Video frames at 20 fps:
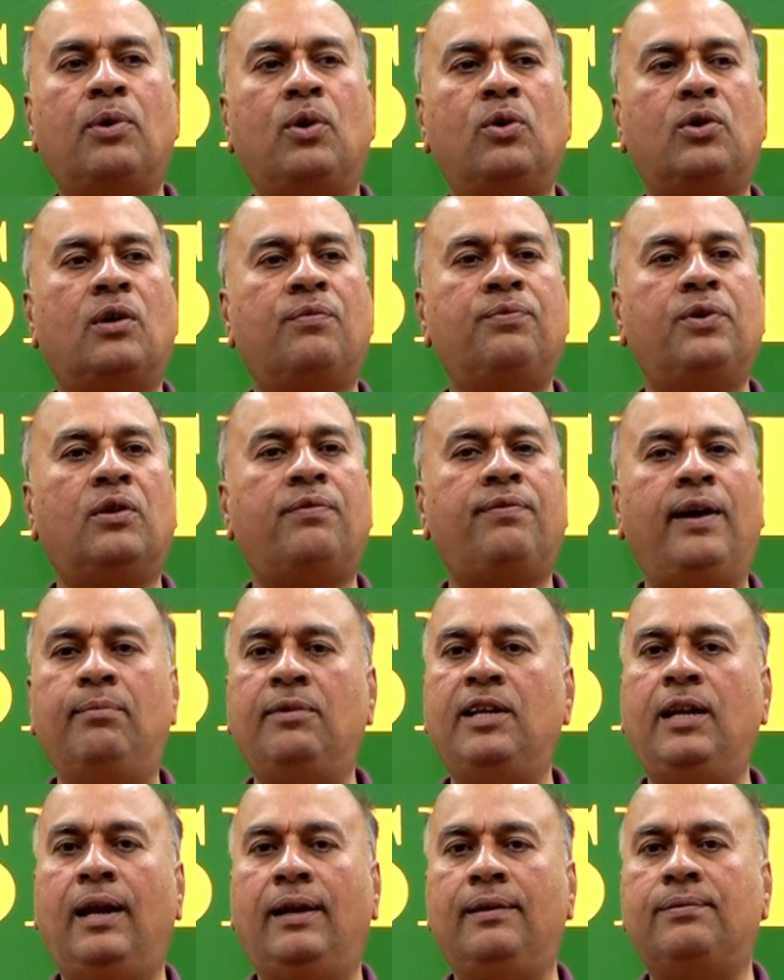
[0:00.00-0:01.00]
of your
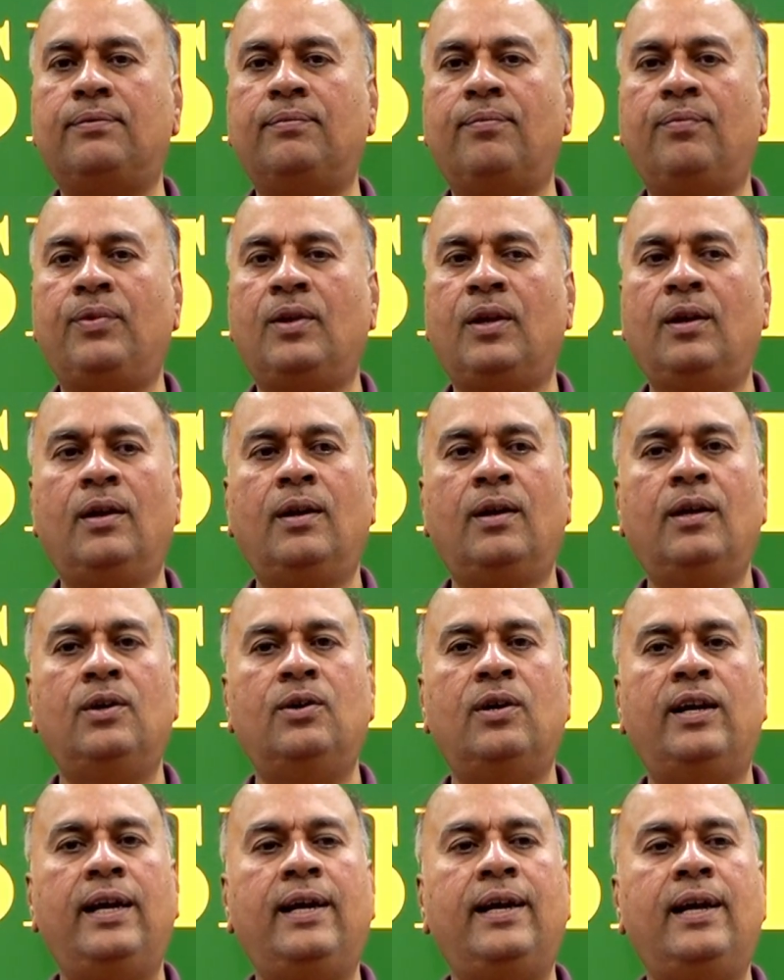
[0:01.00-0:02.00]
family life, you
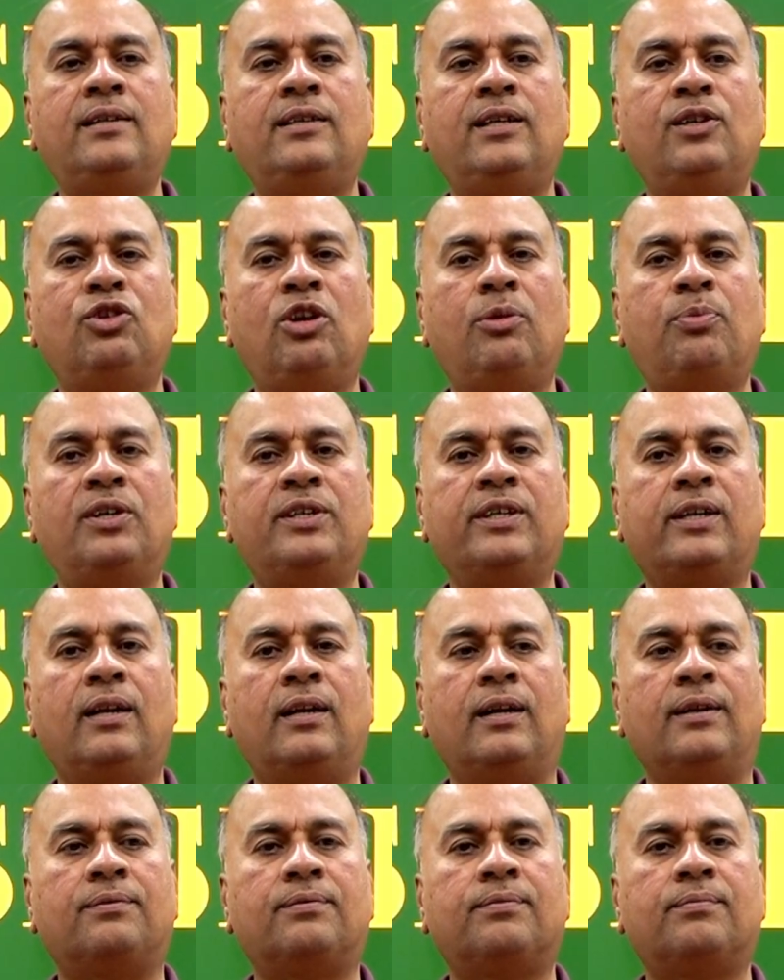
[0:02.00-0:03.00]
are engaged into a political
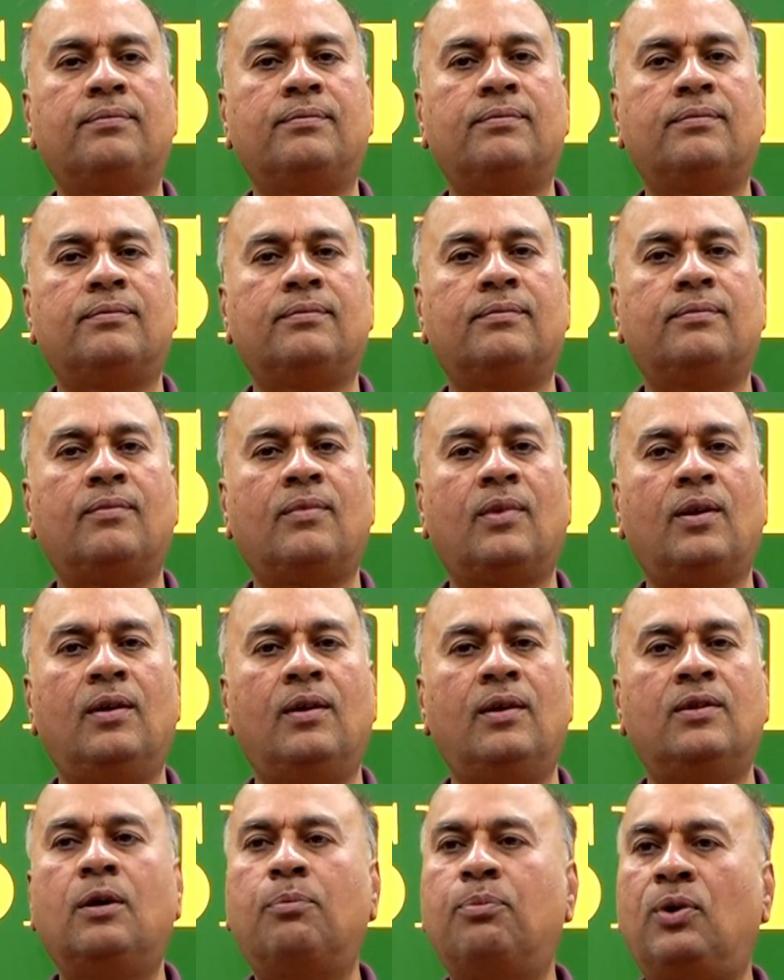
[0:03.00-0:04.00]
life.
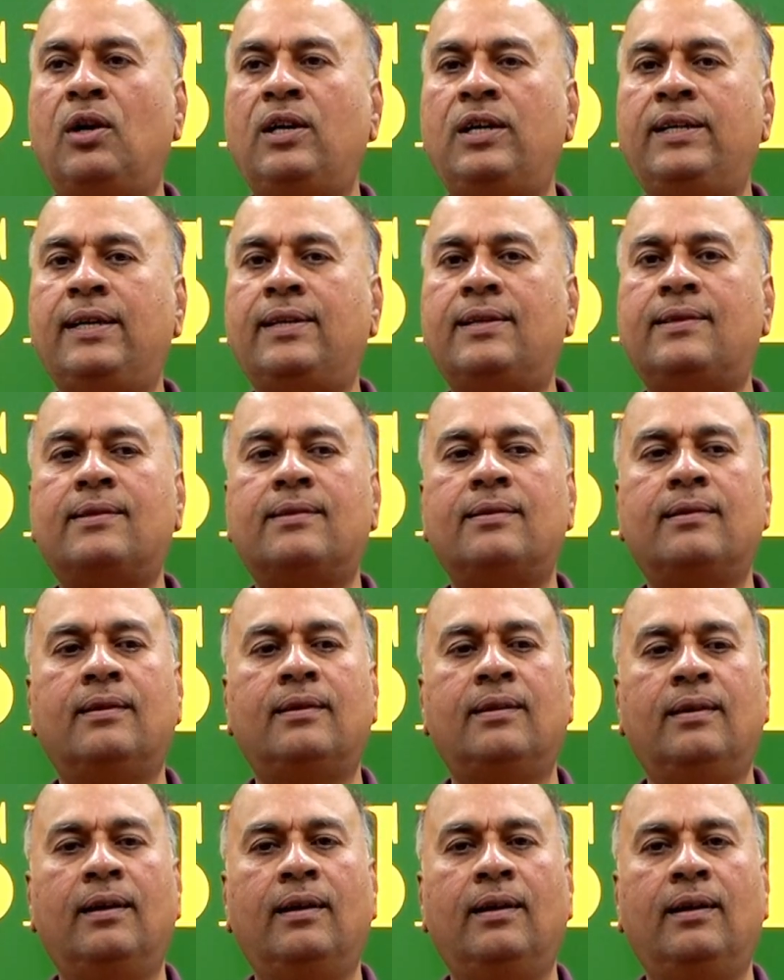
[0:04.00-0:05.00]
So, politics
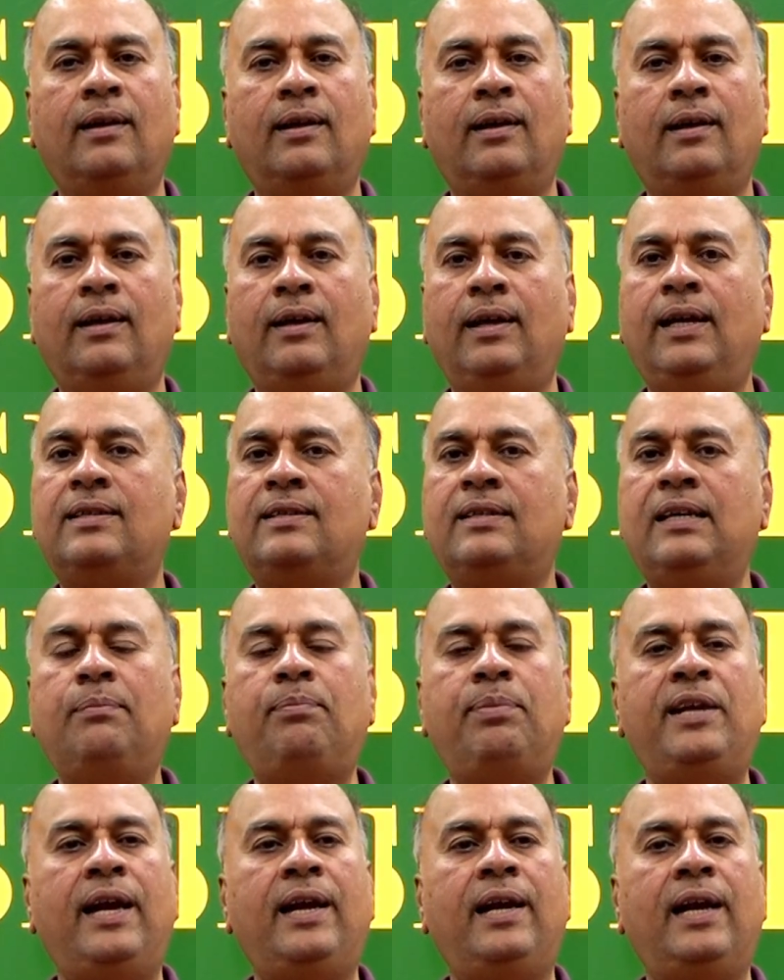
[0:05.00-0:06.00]
is
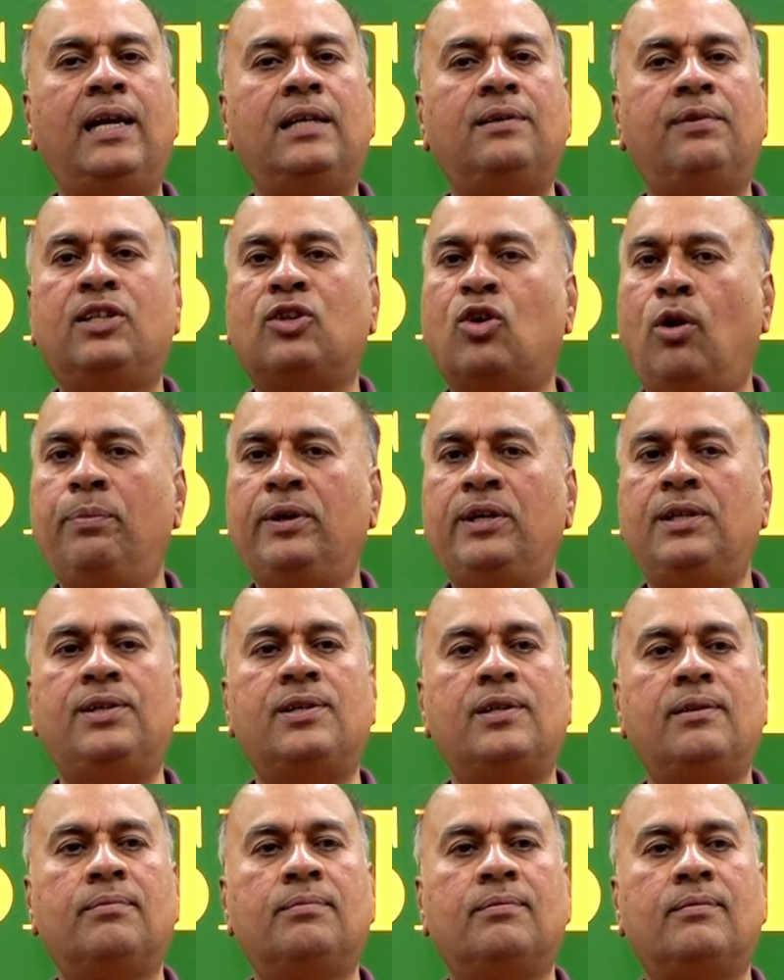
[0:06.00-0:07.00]
deeply engaged with
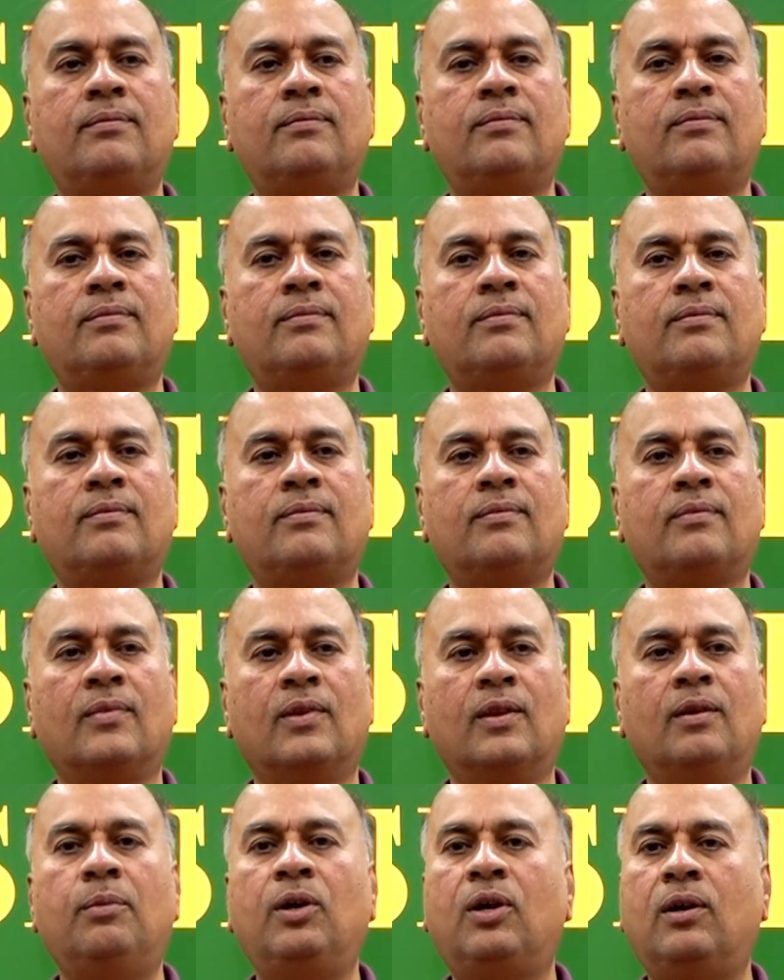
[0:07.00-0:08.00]
competition,
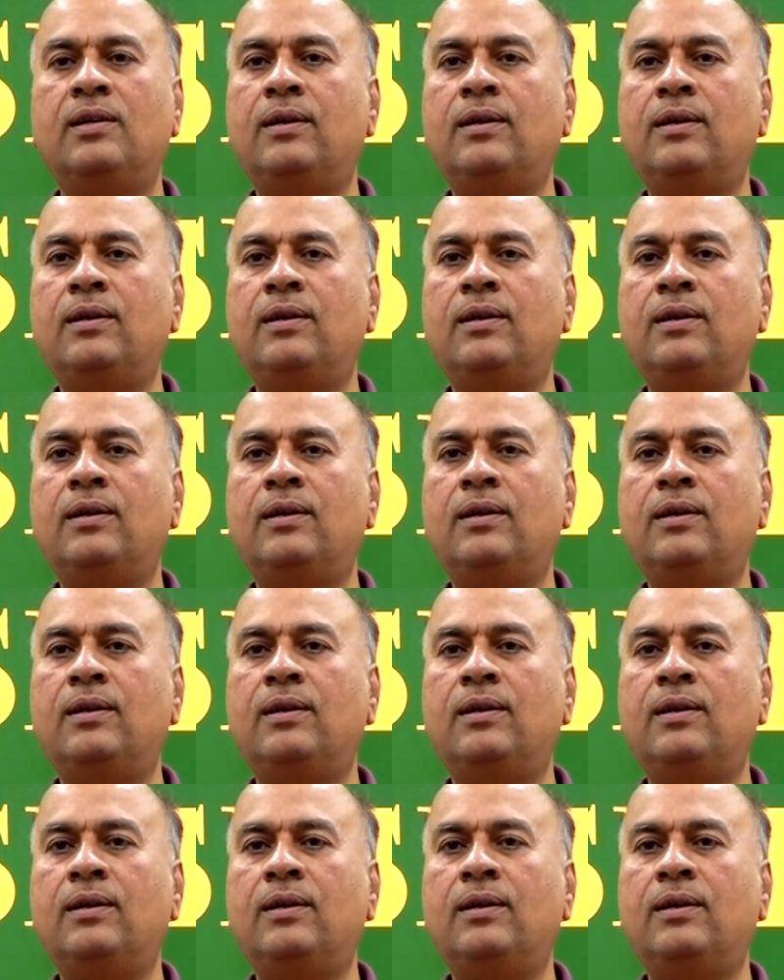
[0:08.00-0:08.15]
because